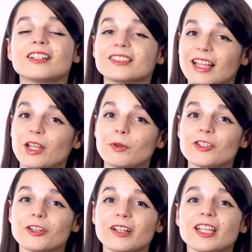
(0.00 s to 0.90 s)
Language
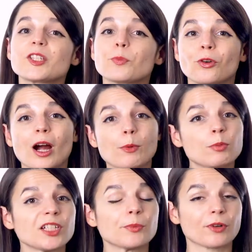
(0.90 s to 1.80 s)
learning is
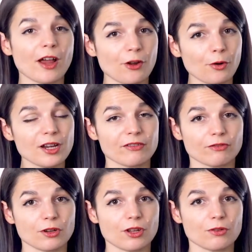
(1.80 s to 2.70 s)
probably a priority
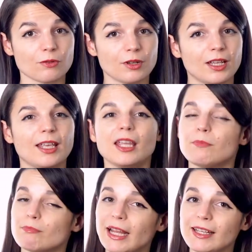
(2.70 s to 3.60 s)
for you. It
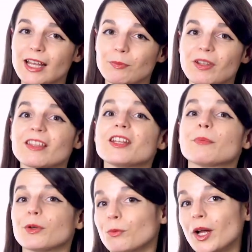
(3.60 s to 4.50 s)
might not be the
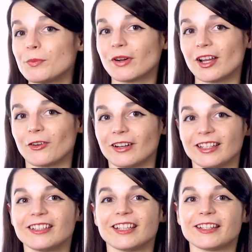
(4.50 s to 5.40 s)
number 1
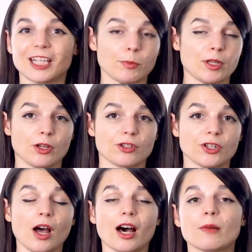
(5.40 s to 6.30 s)
priority, like keeping your
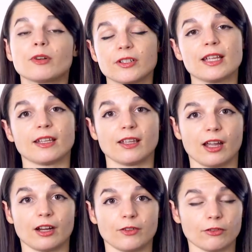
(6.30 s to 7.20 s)
job or taking
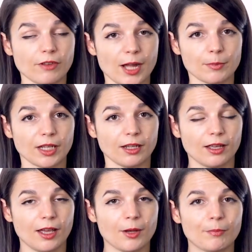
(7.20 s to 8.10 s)
care of your family,
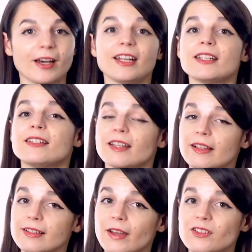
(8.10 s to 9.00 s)
but it
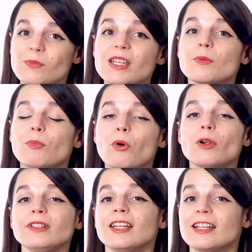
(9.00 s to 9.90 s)
does have to be
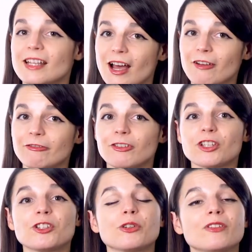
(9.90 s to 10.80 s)
important enough for
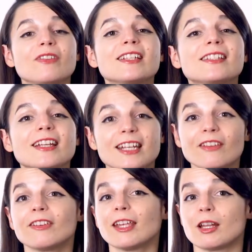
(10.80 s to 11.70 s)
you to invest
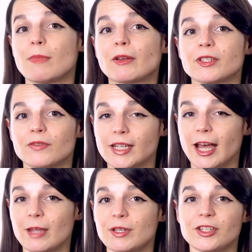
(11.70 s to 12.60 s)
significant amounts of
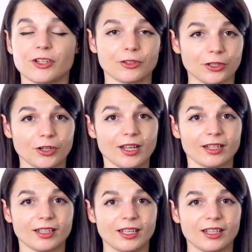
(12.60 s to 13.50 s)
time into your
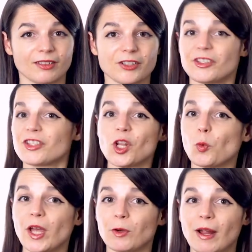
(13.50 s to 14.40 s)
learning. There's just no
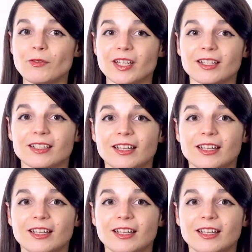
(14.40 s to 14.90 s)
way around it.